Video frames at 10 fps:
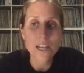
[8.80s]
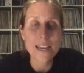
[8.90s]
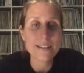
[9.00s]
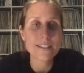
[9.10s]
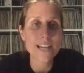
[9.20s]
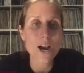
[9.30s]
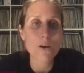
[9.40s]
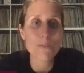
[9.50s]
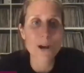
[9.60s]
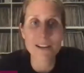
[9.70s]
It's
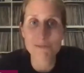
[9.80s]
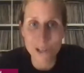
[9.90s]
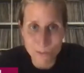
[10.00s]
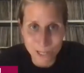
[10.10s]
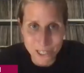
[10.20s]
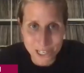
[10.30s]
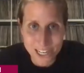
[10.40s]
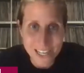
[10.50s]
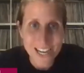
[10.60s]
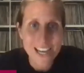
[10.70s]
now my real
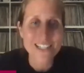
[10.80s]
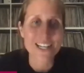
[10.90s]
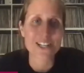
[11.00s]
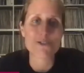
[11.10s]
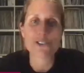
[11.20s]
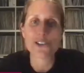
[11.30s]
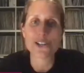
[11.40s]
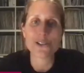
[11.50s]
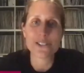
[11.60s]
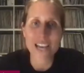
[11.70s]
pleasure to
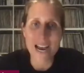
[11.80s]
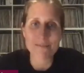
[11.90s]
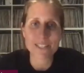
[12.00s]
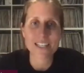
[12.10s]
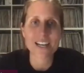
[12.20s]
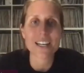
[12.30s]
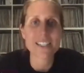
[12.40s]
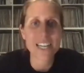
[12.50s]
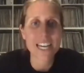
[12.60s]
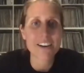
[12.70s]
introduce
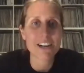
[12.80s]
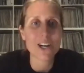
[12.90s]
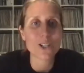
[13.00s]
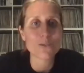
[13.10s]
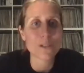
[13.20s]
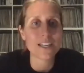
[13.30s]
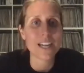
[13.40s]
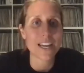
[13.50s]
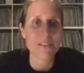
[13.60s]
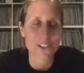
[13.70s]
tonight Kerry Oldman
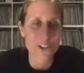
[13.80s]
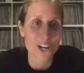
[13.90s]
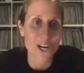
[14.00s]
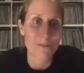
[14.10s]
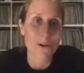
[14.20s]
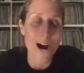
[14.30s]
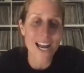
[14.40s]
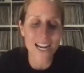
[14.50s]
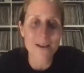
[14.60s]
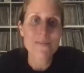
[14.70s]
and Victoria
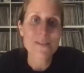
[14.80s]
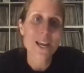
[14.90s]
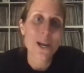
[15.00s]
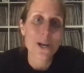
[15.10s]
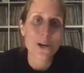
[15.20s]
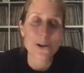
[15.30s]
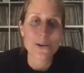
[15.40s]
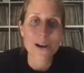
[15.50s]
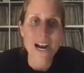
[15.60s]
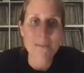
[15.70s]
Mauala,
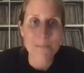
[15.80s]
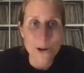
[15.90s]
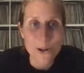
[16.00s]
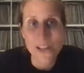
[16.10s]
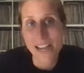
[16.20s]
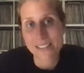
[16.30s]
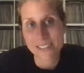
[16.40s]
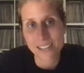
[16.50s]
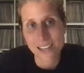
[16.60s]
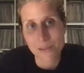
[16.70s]
who are both at
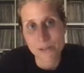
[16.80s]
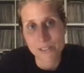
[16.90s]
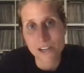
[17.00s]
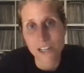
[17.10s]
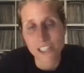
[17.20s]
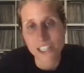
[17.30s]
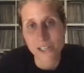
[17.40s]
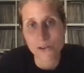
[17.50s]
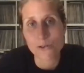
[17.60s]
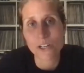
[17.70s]
St Cuthbert's College
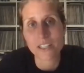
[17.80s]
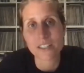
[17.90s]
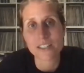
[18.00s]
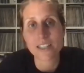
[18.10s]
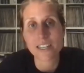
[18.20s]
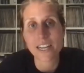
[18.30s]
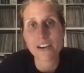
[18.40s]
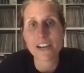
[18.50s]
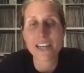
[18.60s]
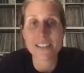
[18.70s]
in Auckland.
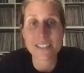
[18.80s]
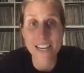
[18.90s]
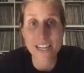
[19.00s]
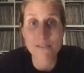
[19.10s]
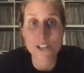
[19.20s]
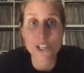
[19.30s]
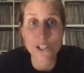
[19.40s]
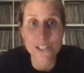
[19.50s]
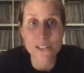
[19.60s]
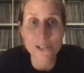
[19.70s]
Kerry is head of the
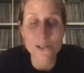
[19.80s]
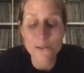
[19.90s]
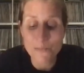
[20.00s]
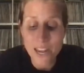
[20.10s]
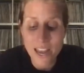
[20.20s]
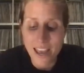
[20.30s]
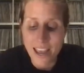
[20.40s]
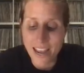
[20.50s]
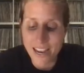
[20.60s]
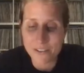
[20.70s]
junior school,
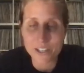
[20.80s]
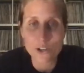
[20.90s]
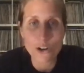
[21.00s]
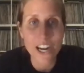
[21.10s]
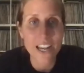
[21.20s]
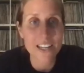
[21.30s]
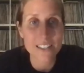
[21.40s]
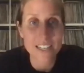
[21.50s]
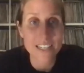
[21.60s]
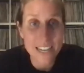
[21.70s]
and Victoria is
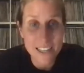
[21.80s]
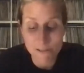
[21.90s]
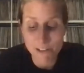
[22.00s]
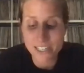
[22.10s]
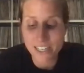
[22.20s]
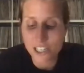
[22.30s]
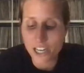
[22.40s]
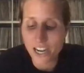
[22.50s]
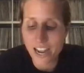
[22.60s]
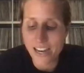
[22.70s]
a Year 3
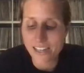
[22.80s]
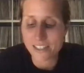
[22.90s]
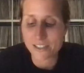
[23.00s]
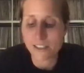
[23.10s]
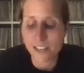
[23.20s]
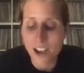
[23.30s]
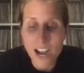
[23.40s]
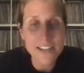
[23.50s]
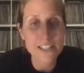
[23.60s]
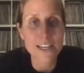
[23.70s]
teacher and is the
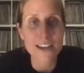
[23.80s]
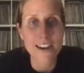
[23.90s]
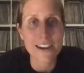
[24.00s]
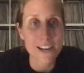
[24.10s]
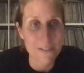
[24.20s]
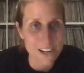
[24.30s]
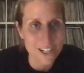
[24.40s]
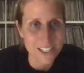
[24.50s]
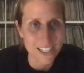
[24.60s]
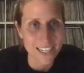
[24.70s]
IT and
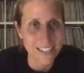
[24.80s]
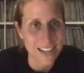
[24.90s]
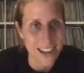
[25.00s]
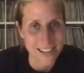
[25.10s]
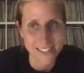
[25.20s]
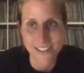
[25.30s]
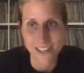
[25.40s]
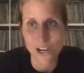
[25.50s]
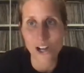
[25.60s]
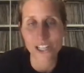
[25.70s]
innovation lead at the
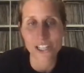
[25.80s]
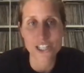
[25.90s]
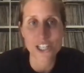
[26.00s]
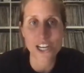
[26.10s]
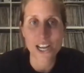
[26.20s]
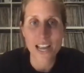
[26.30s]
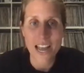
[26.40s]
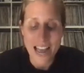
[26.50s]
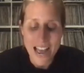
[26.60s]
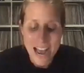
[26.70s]
college.
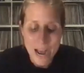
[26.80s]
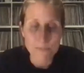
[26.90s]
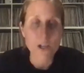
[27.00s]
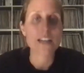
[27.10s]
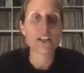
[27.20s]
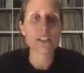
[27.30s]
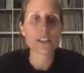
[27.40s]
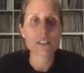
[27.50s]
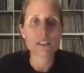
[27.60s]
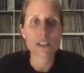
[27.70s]
And
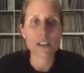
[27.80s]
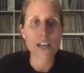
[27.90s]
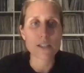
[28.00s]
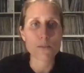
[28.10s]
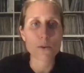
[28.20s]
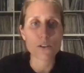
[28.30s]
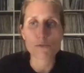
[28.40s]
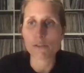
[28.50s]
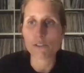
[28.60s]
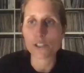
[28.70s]
just as a point of
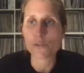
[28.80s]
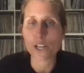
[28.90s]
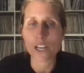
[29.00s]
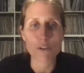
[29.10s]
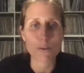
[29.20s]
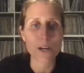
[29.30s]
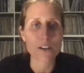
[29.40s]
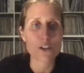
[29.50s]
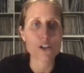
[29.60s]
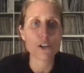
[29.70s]
reference for
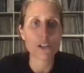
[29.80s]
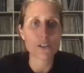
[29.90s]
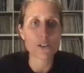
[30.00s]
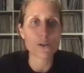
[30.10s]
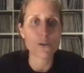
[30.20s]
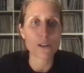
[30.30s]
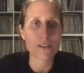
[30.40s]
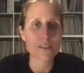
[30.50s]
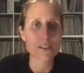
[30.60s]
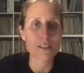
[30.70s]
everyone, the junior school in
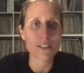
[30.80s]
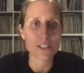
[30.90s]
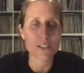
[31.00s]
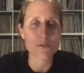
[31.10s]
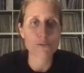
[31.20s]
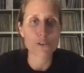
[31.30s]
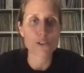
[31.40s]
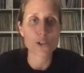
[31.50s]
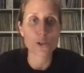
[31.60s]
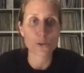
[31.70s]
this instance refers
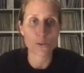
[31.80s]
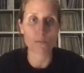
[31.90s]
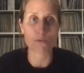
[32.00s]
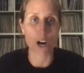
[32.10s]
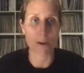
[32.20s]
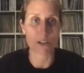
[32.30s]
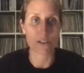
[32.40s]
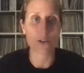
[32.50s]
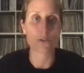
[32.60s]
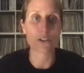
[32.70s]
to the primary
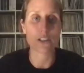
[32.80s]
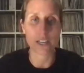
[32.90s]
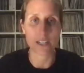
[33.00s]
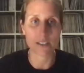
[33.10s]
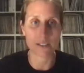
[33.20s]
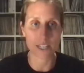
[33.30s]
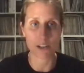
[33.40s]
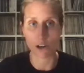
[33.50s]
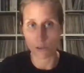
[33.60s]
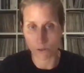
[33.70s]
school, so years
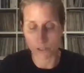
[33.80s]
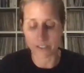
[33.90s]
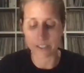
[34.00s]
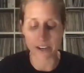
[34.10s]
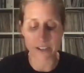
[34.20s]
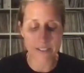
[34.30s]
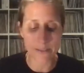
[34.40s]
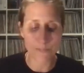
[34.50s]
0 through to 6.